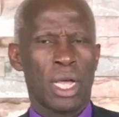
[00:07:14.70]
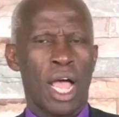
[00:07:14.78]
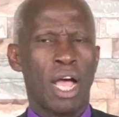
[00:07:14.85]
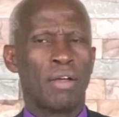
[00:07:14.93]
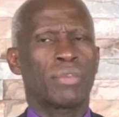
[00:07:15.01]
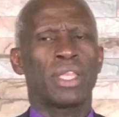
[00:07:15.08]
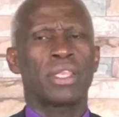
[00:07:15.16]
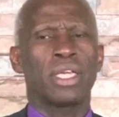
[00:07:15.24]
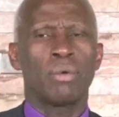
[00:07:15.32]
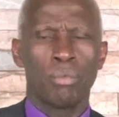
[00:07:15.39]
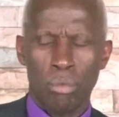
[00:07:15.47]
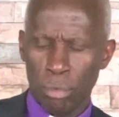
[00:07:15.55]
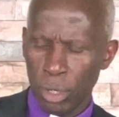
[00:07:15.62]
After
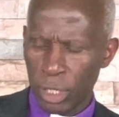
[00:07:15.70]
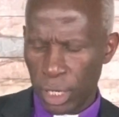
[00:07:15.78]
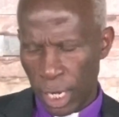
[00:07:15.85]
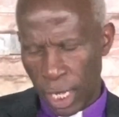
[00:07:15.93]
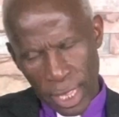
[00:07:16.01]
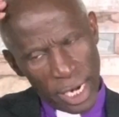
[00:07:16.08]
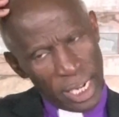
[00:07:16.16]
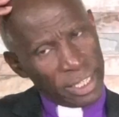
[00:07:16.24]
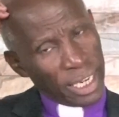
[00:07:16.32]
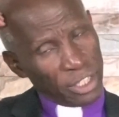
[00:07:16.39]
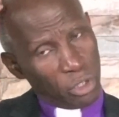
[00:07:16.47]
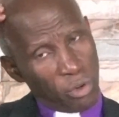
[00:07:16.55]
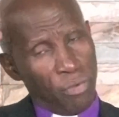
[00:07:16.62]
the
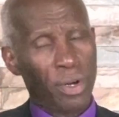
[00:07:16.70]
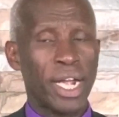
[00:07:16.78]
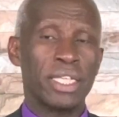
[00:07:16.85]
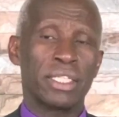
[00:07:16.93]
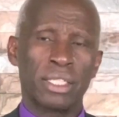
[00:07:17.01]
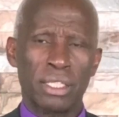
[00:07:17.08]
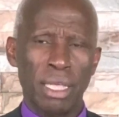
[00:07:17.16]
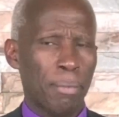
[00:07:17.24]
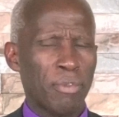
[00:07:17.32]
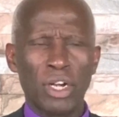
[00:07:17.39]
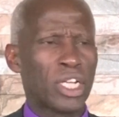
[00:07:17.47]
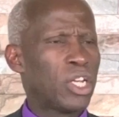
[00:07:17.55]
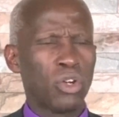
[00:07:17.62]
resurrection of Christ, some
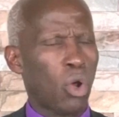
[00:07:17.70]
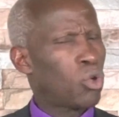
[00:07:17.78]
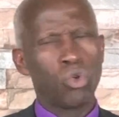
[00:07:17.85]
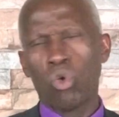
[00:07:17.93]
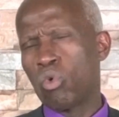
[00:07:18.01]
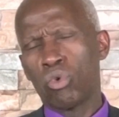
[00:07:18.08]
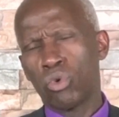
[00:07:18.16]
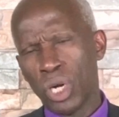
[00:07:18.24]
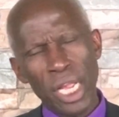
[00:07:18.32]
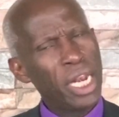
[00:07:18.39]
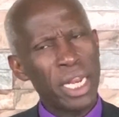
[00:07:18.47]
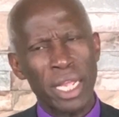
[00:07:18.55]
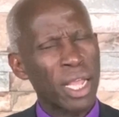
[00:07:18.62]
of them did not know,
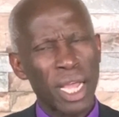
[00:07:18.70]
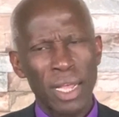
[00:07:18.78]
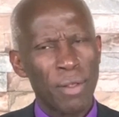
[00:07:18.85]
really.